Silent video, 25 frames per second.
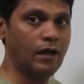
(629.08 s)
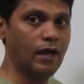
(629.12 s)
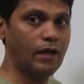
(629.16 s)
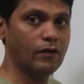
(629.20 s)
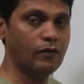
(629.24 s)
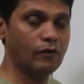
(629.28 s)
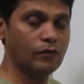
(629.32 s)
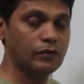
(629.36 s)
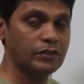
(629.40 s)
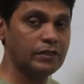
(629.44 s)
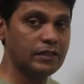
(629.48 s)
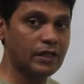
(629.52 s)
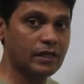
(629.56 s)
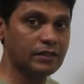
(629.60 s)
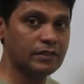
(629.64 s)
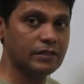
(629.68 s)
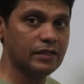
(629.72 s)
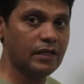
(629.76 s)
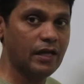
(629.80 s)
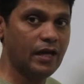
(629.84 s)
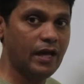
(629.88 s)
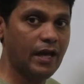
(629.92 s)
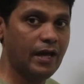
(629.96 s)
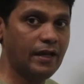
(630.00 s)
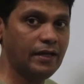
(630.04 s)
And on the
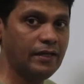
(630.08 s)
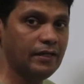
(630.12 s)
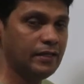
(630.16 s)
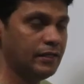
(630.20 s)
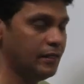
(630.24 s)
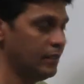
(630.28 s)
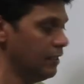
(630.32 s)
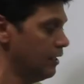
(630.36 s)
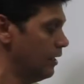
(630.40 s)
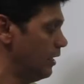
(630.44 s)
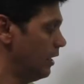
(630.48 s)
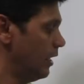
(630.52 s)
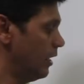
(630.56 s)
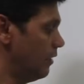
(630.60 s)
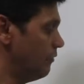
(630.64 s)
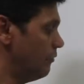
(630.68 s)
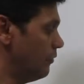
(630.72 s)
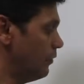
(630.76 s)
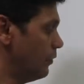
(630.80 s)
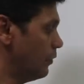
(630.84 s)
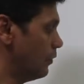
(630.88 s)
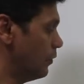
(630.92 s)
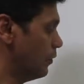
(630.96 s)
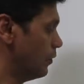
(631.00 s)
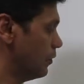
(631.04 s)
other hand,
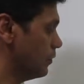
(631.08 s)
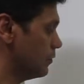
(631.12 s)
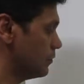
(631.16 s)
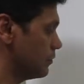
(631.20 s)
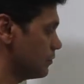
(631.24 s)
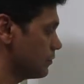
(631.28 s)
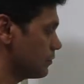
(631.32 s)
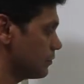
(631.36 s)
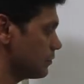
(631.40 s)
if you